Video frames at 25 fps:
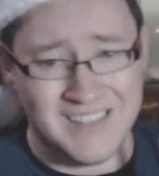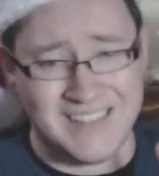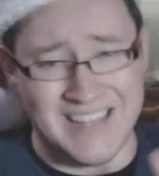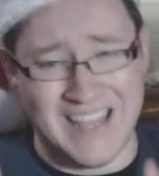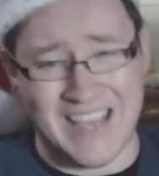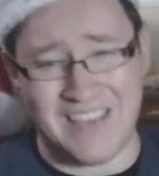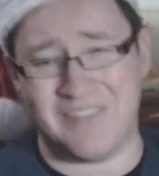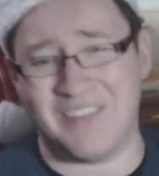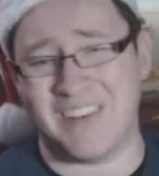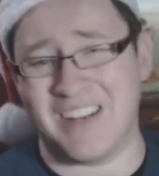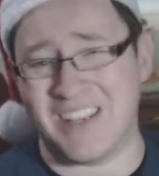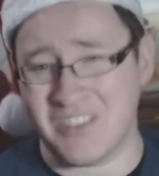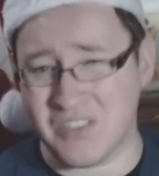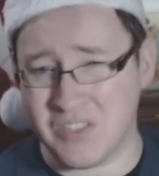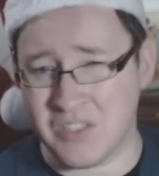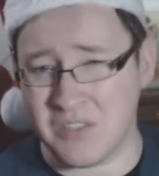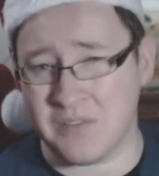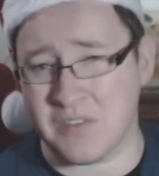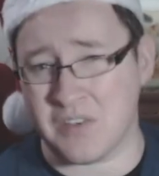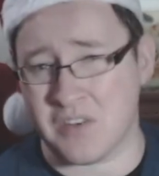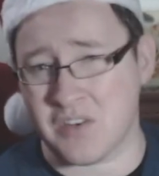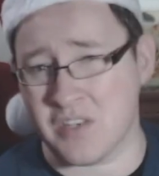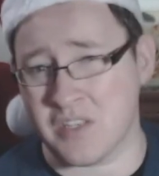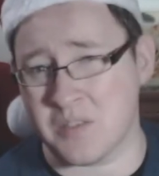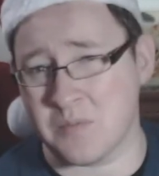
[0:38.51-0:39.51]
definition of
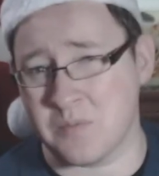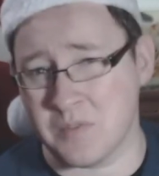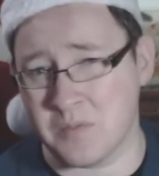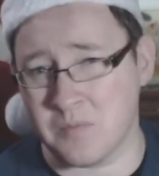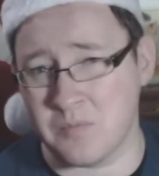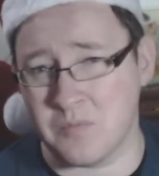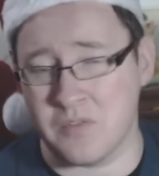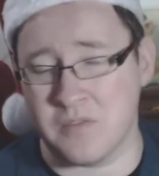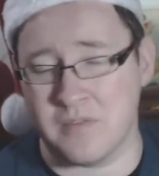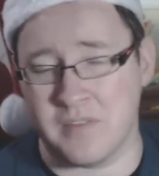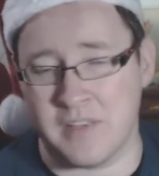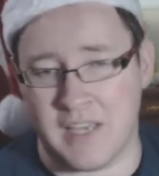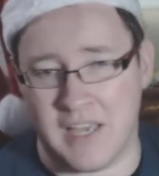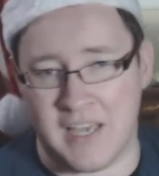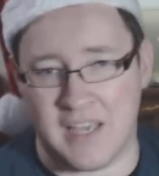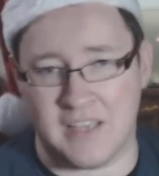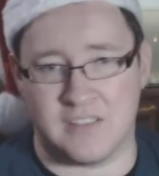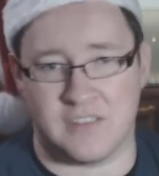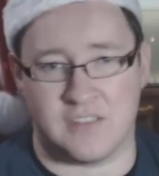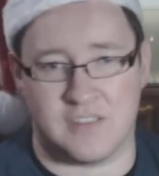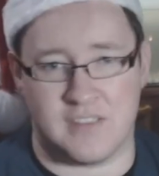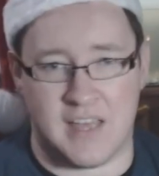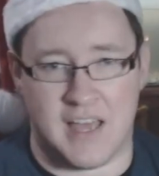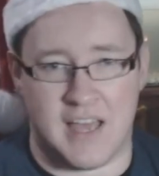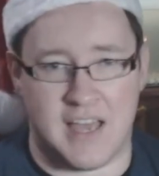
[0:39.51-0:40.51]
a Christmas movie
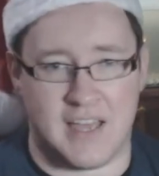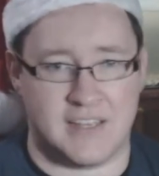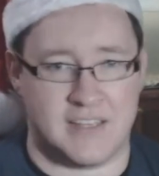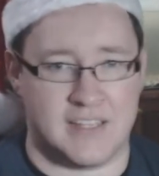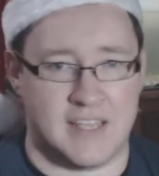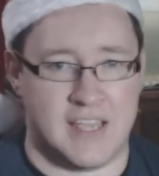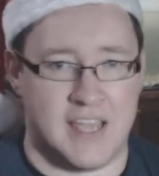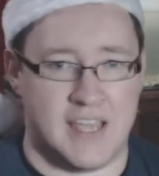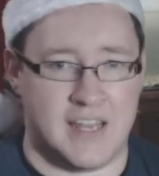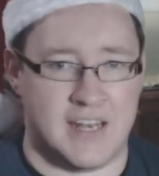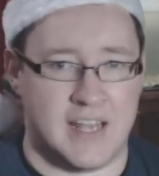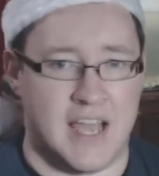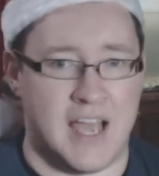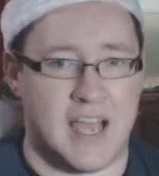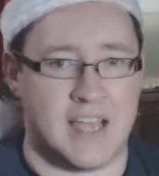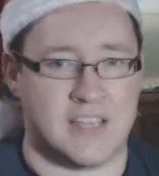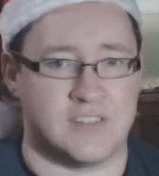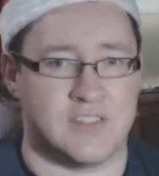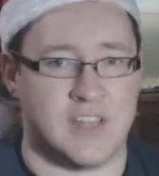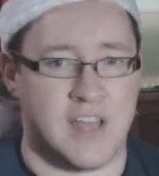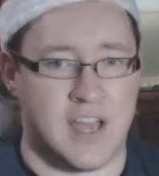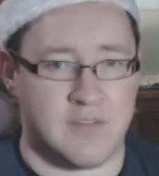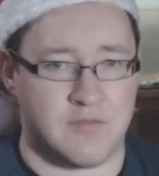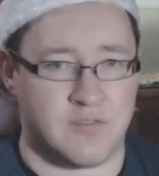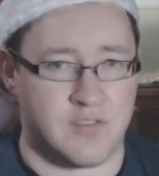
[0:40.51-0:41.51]
is that it has
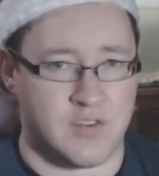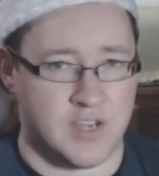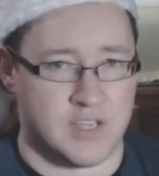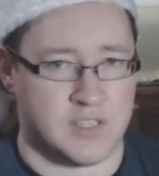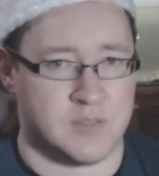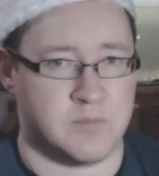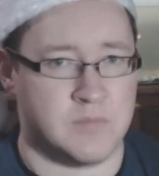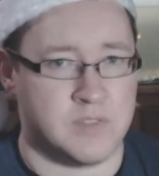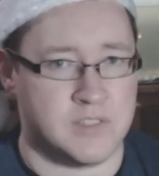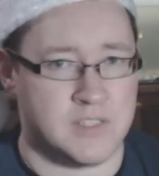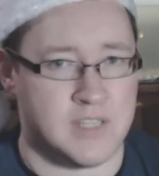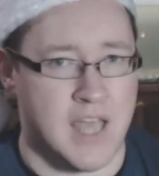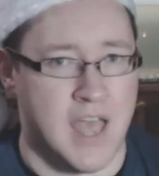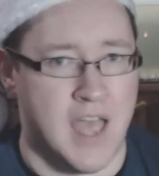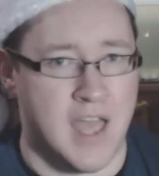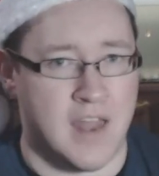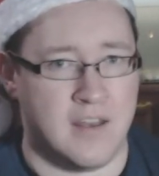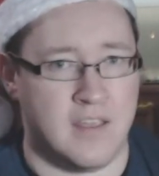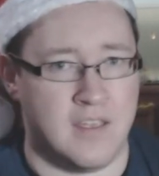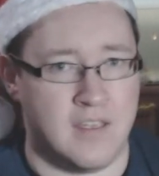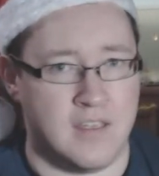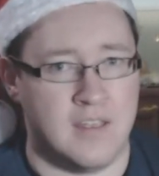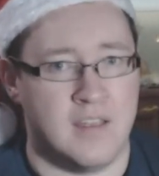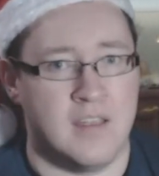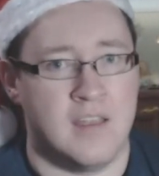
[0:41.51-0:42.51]
to have Christmas in
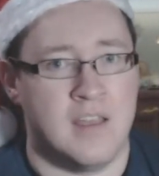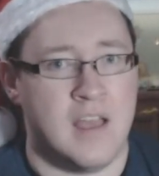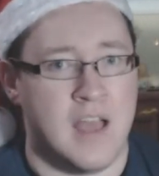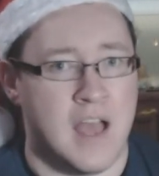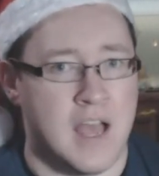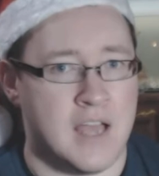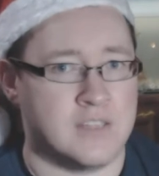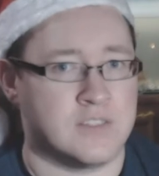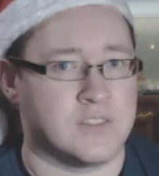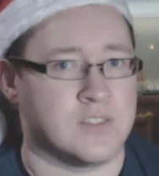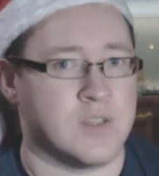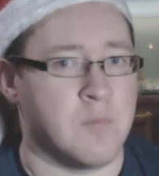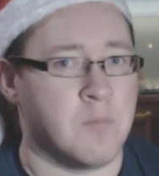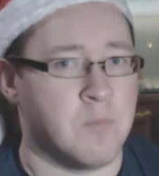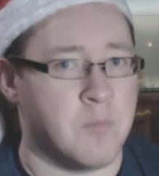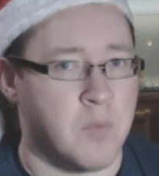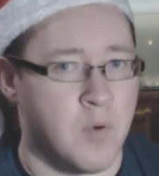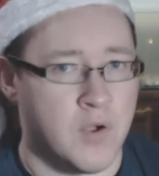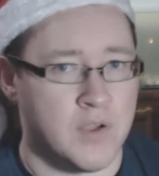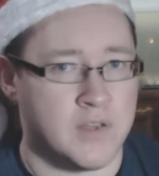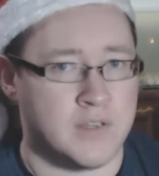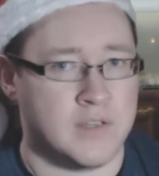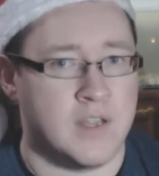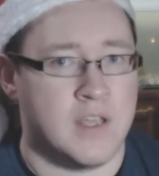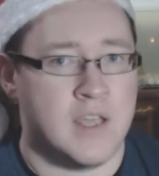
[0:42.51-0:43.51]
it at some
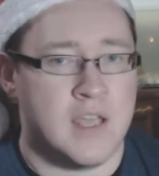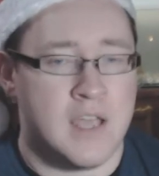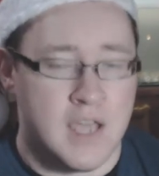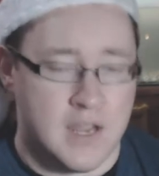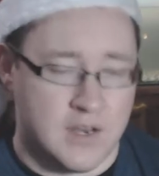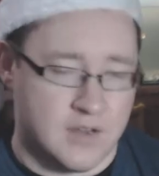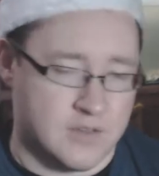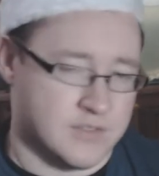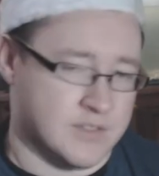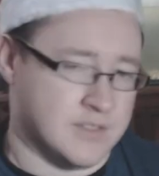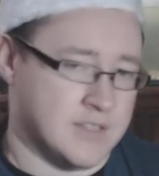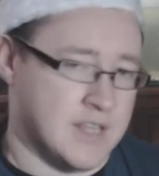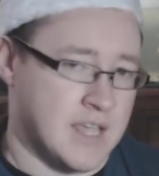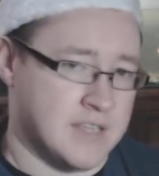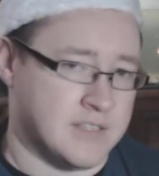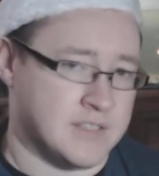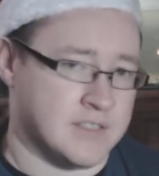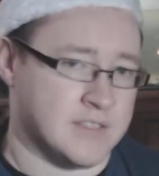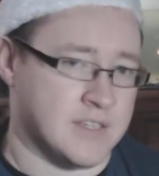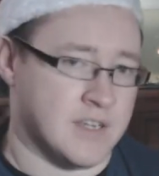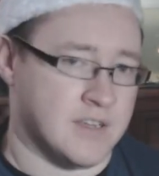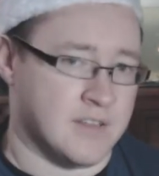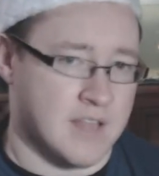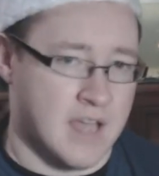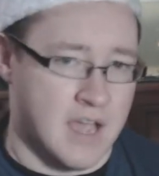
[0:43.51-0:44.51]
point. It doesn't
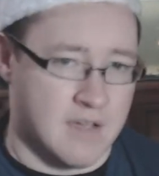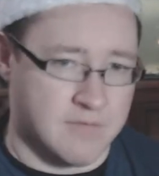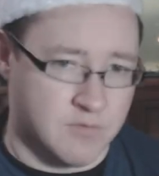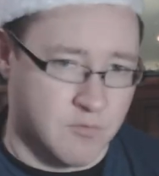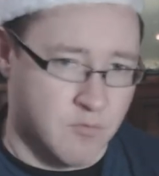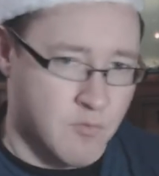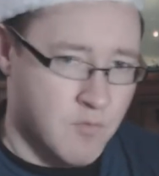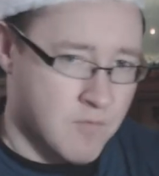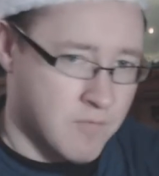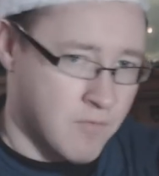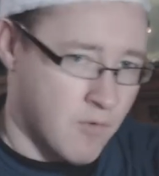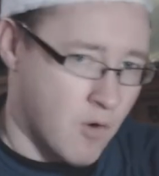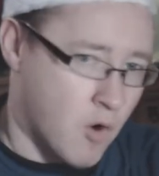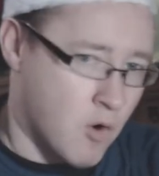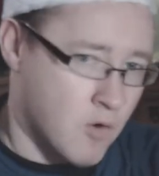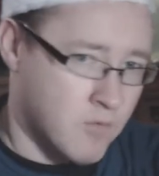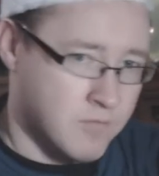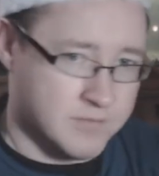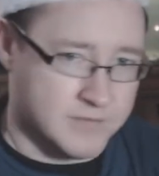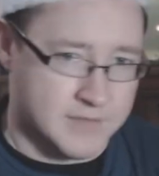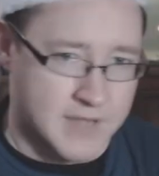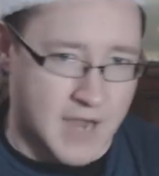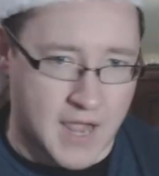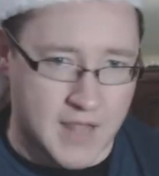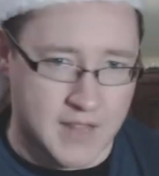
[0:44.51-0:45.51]
necessarily have to revolve
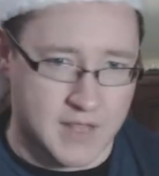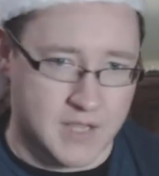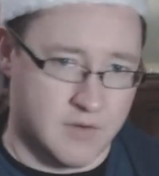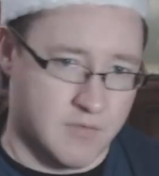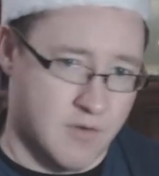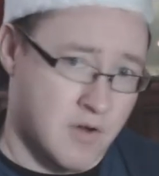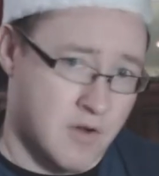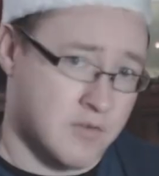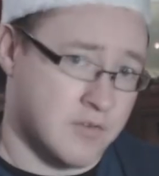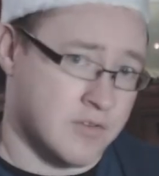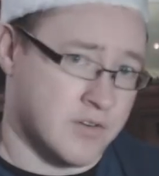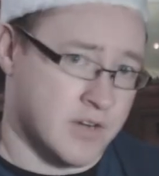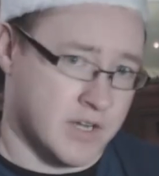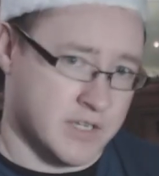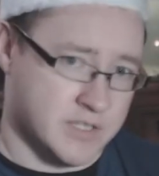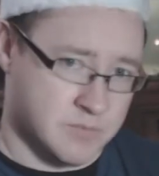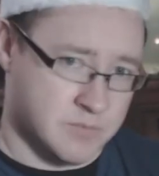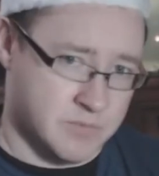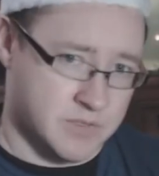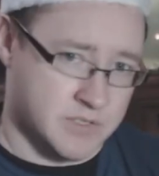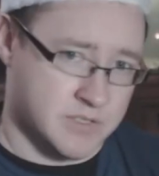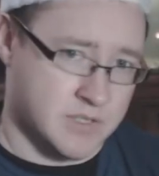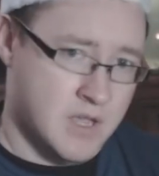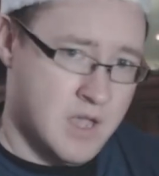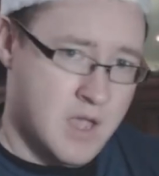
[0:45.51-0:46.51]
entirely around
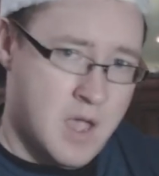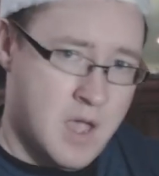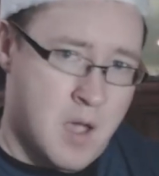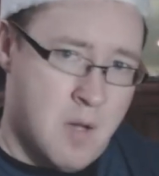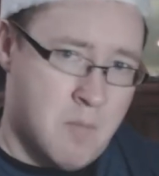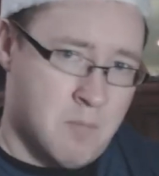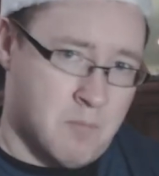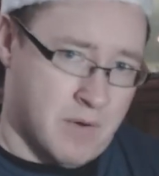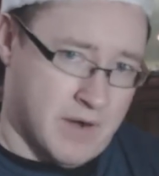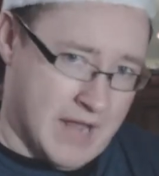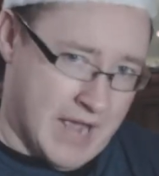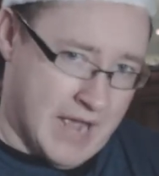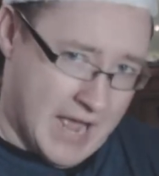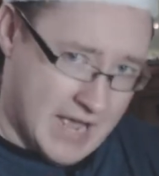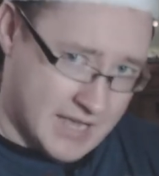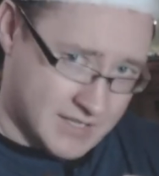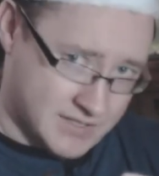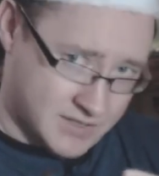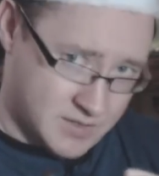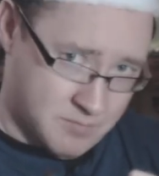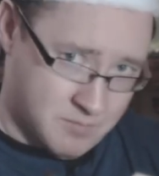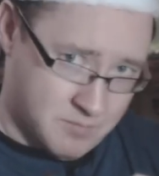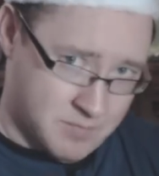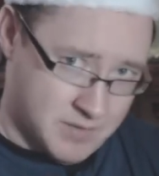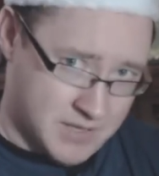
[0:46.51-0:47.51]
Christmas, but it has
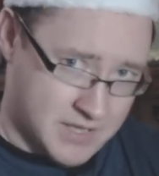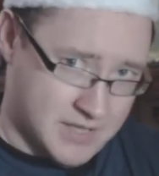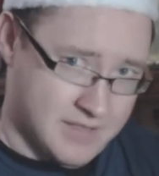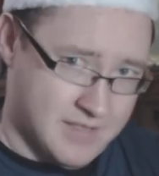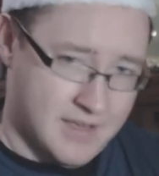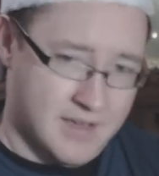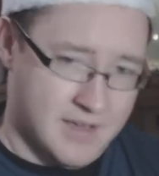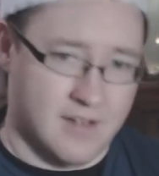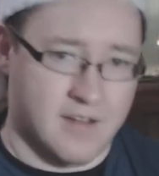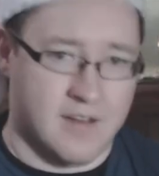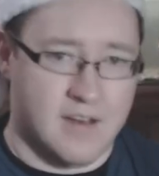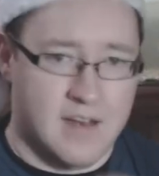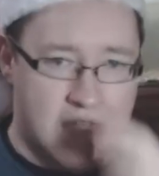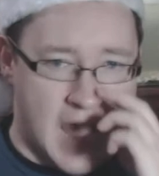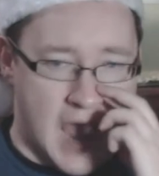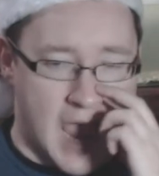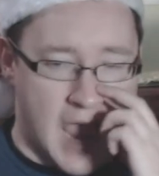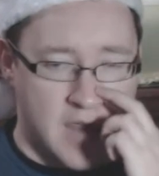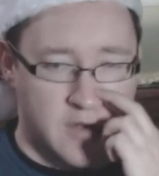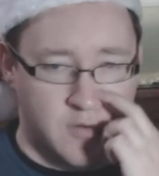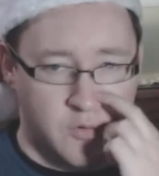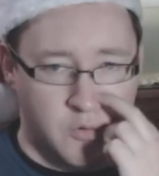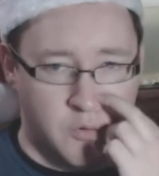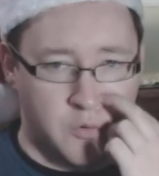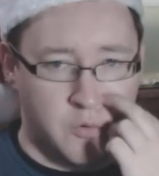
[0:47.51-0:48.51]
to be there.
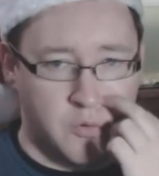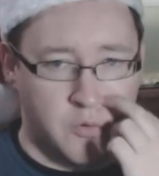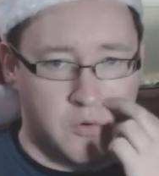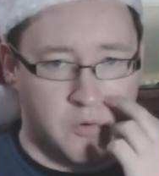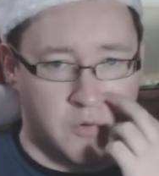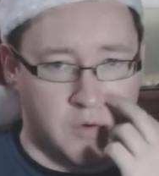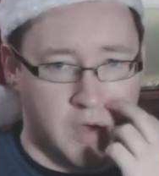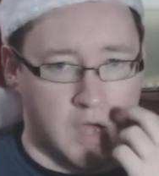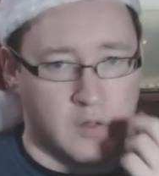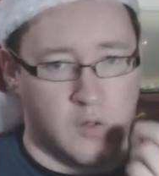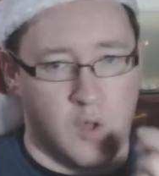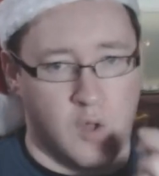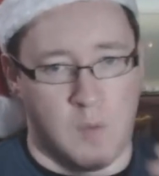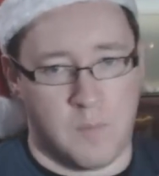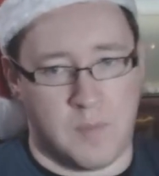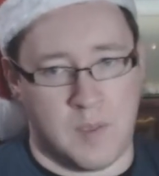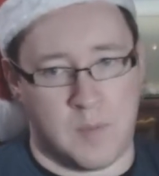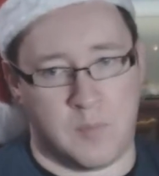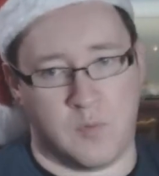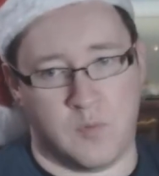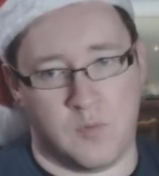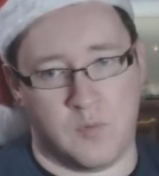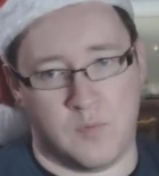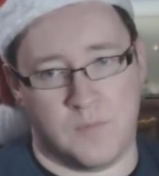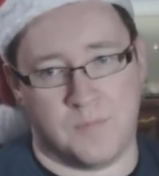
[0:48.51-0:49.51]
I know a lot of
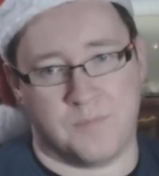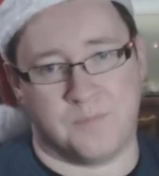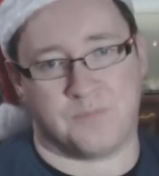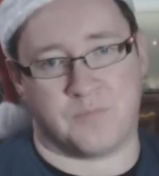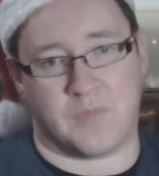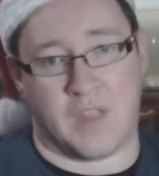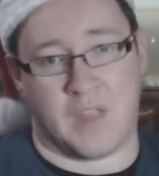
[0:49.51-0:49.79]
people.